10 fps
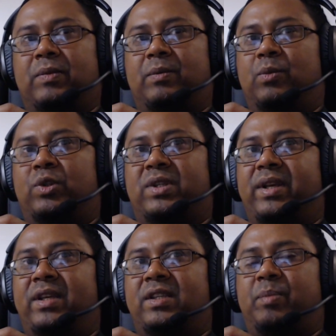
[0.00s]

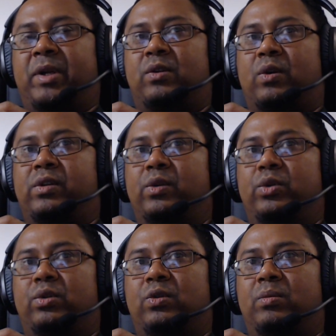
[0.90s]
mostly spent on
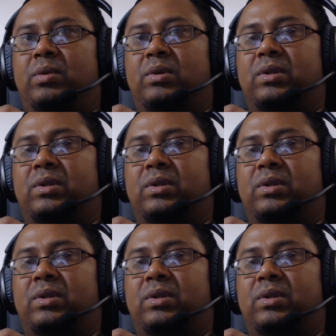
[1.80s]
YouTube.